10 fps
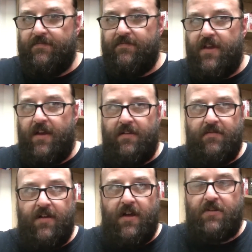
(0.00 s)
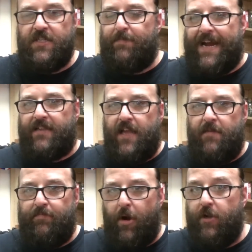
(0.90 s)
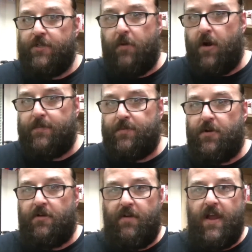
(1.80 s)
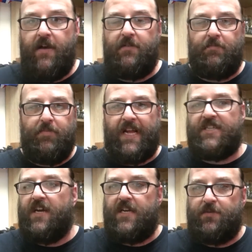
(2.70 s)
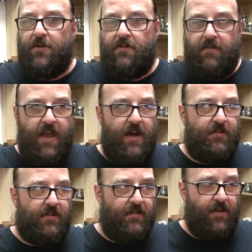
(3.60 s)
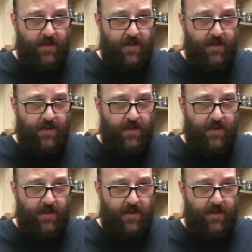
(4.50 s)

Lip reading: you know, because back then Bones pipes weren't around and Blackjacks weren't around, and